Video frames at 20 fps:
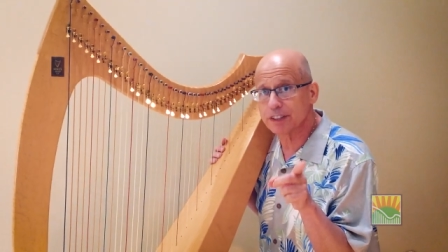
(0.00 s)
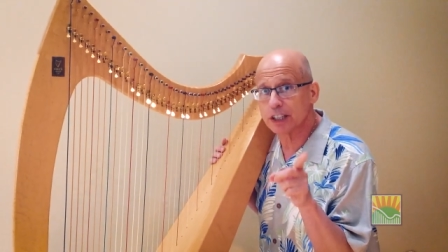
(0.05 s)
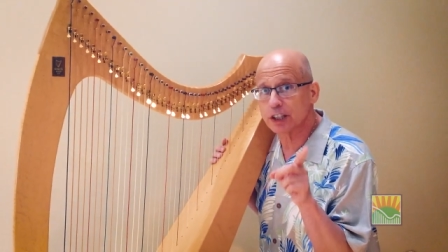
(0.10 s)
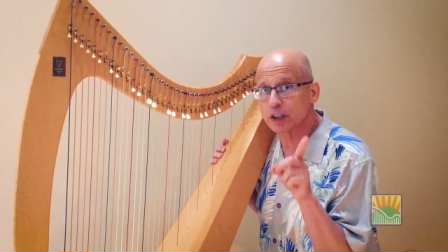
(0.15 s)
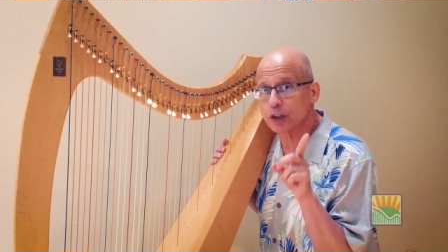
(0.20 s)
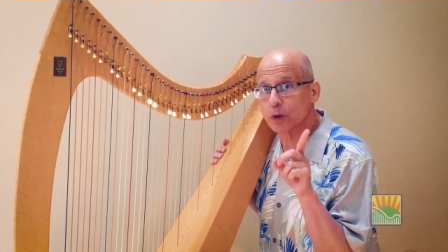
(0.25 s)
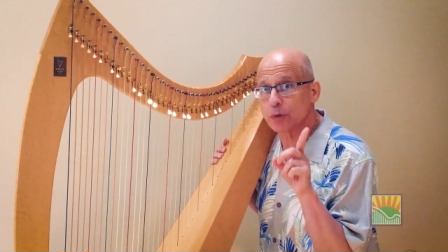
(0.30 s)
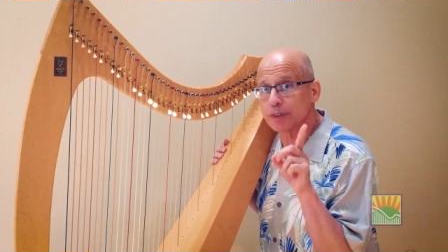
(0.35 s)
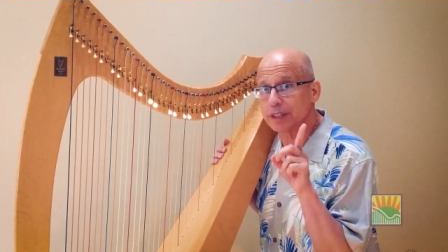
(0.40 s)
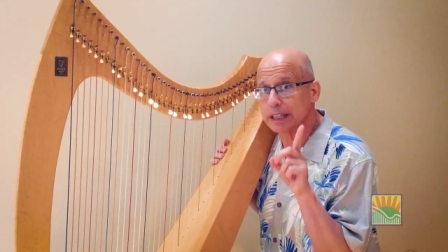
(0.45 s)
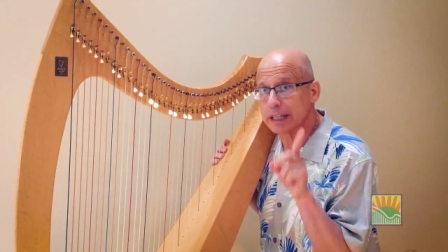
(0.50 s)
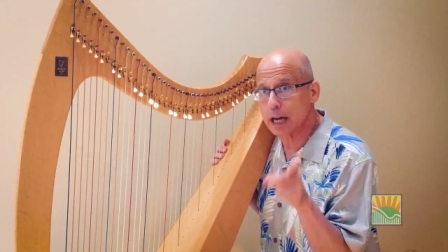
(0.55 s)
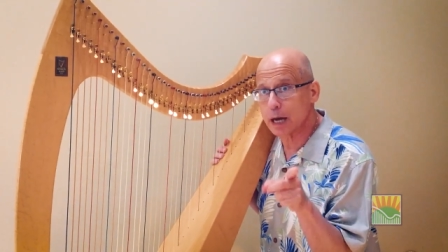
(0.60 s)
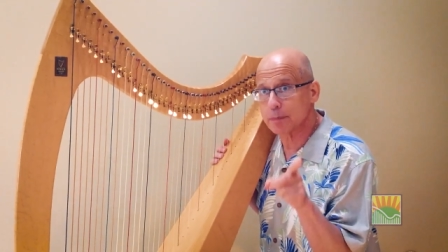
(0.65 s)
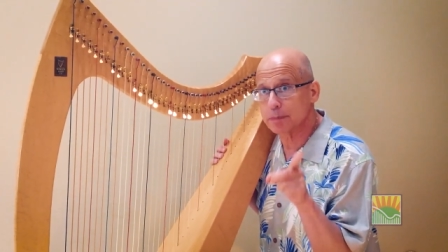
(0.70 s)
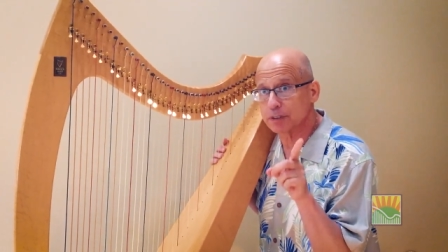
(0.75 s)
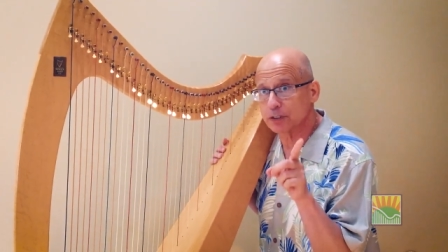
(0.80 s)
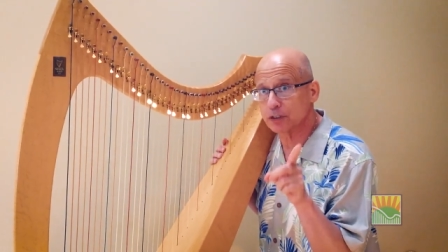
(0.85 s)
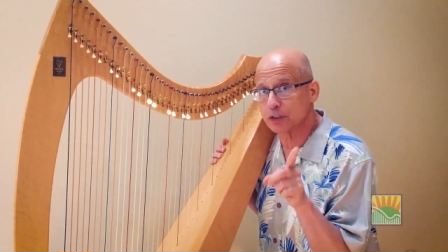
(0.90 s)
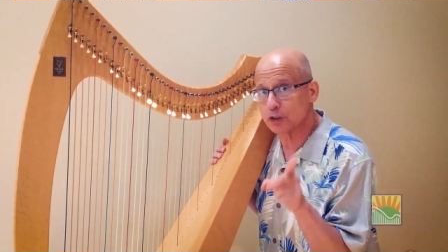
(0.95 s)
can go the
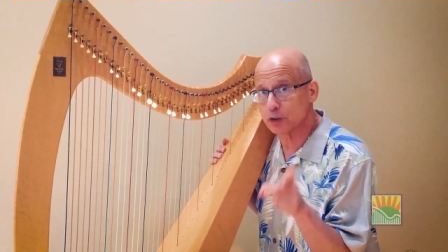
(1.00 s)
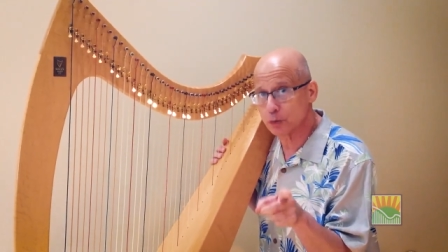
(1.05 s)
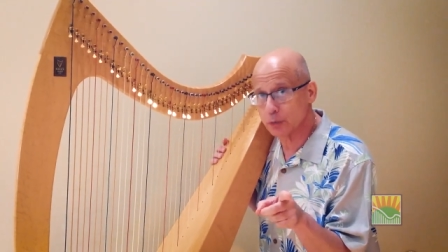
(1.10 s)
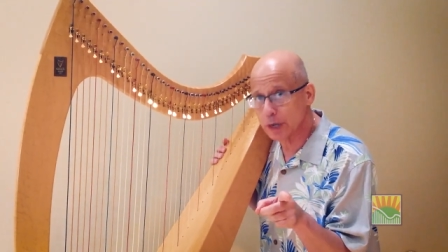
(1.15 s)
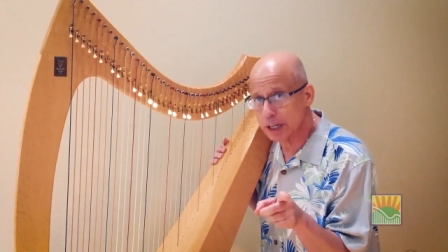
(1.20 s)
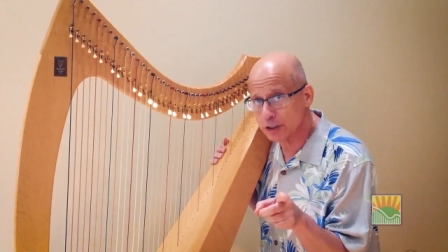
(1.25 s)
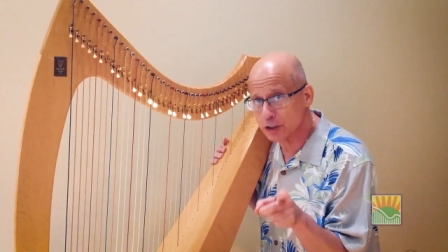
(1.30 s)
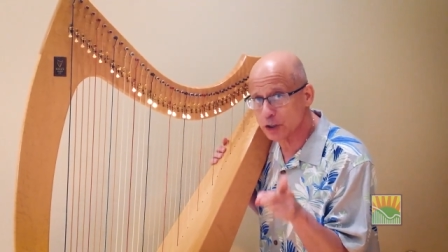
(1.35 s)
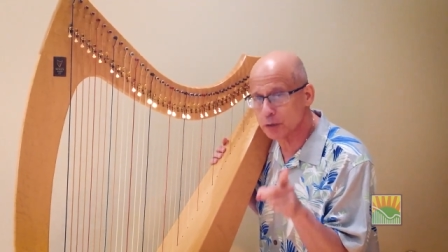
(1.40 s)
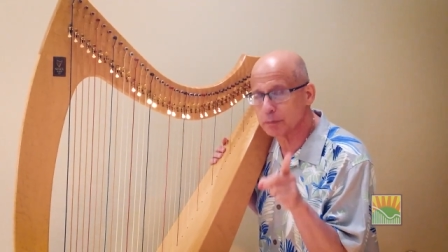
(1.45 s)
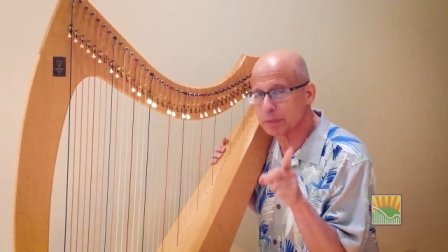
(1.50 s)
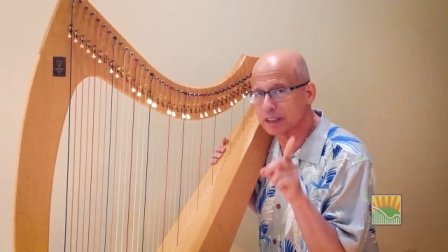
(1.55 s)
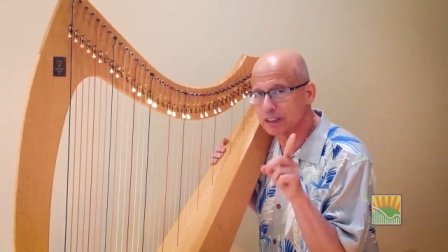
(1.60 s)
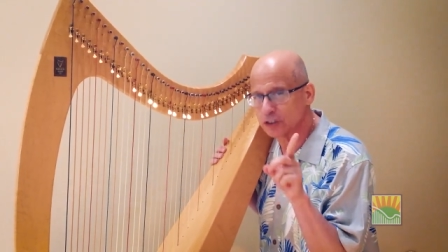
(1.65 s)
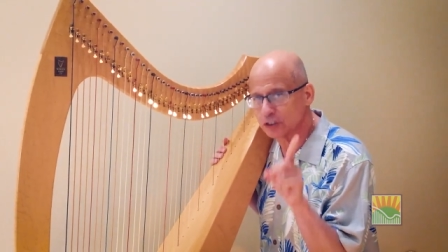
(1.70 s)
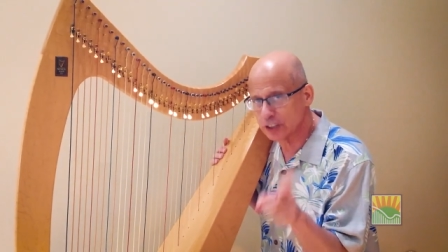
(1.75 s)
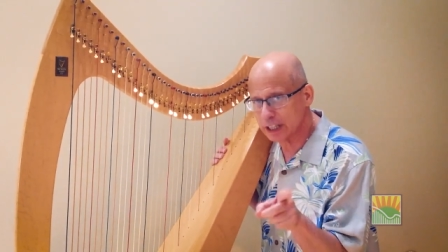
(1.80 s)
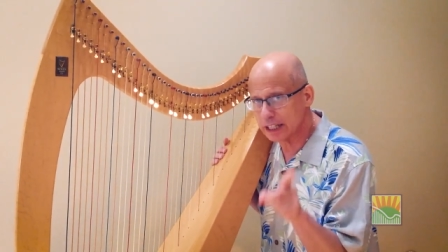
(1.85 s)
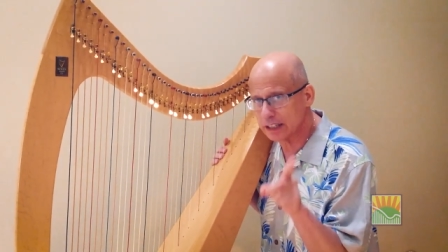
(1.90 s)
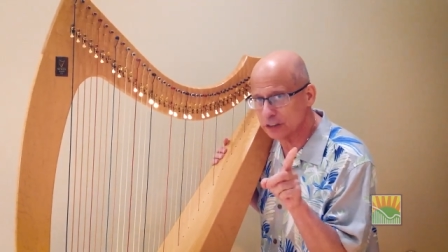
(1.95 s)
opposite direction, but
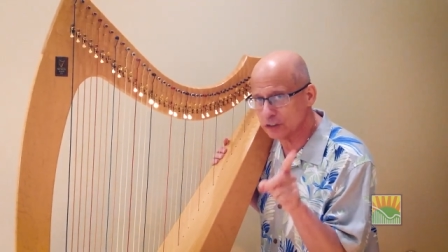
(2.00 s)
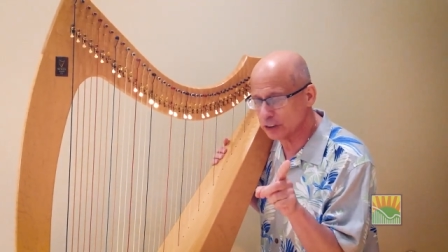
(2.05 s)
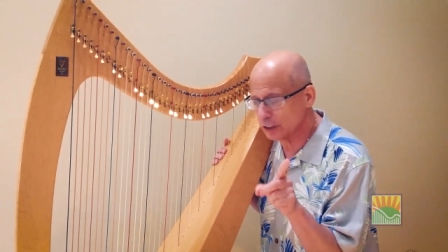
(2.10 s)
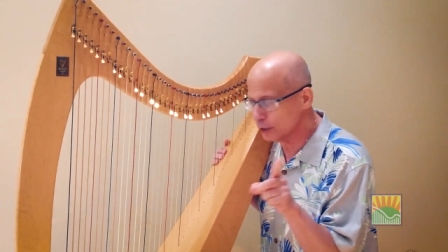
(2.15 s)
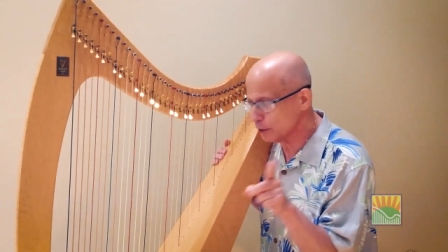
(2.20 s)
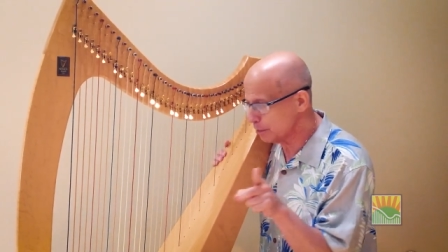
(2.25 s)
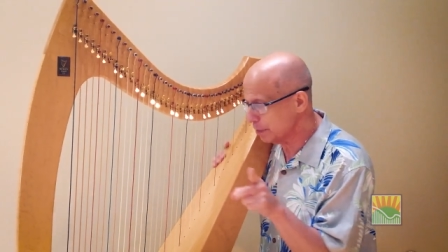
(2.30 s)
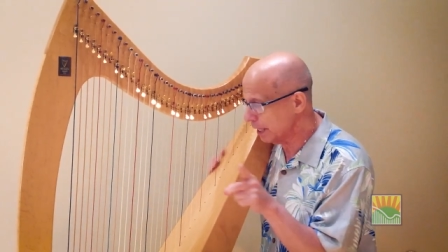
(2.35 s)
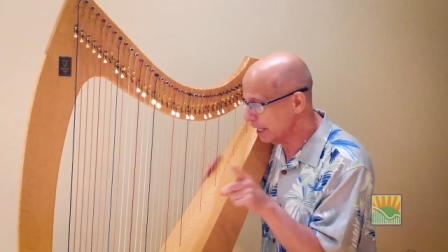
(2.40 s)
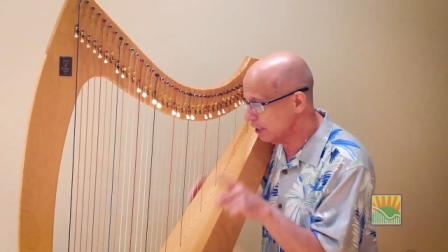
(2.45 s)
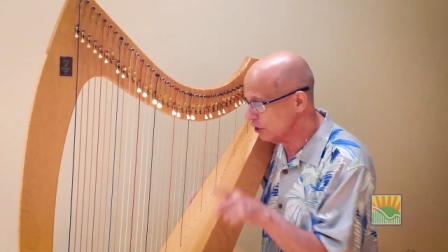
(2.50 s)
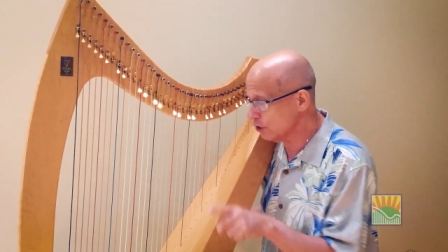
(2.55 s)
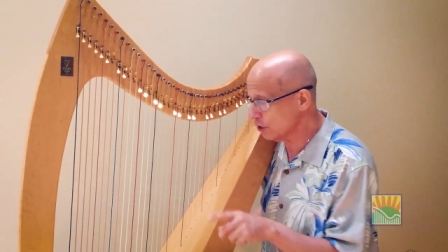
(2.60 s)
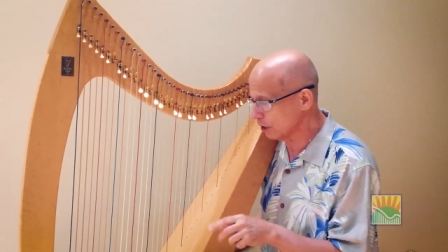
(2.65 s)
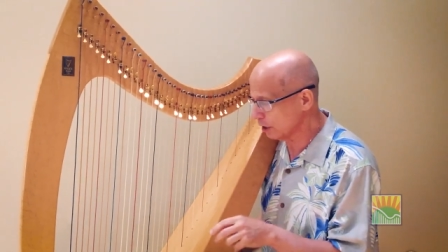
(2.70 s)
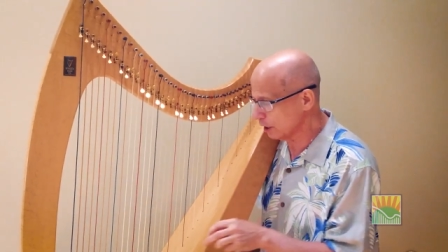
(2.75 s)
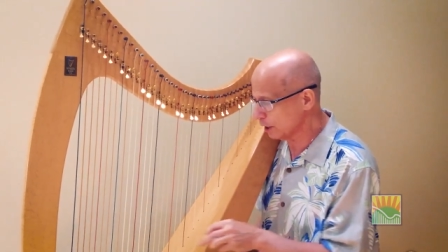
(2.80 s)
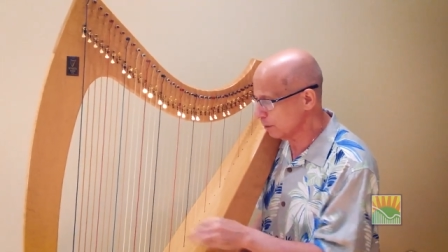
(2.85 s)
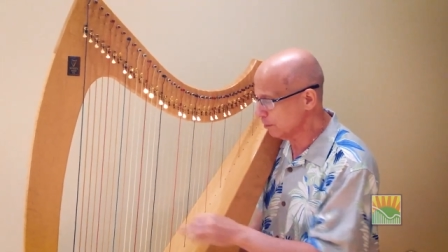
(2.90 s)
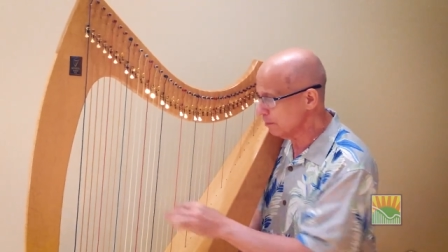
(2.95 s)
stays in the
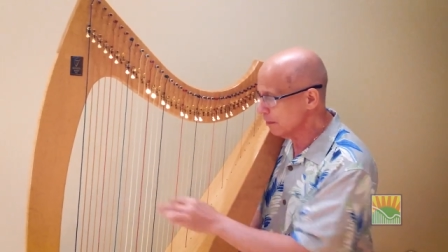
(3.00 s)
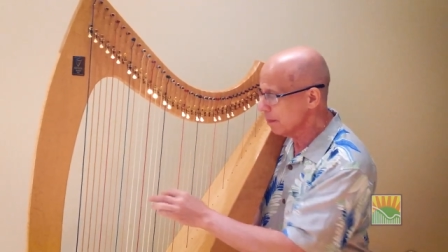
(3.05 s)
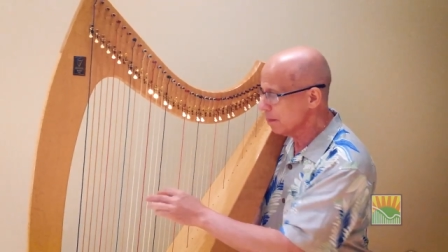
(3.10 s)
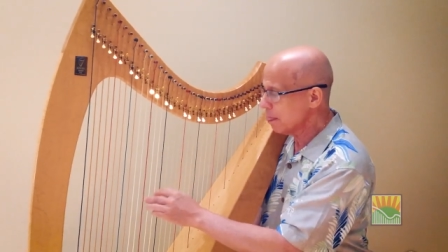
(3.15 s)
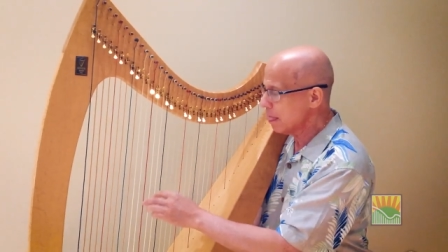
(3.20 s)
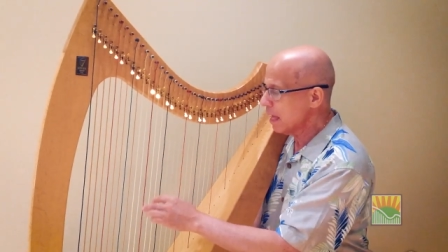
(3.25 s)
pendulum.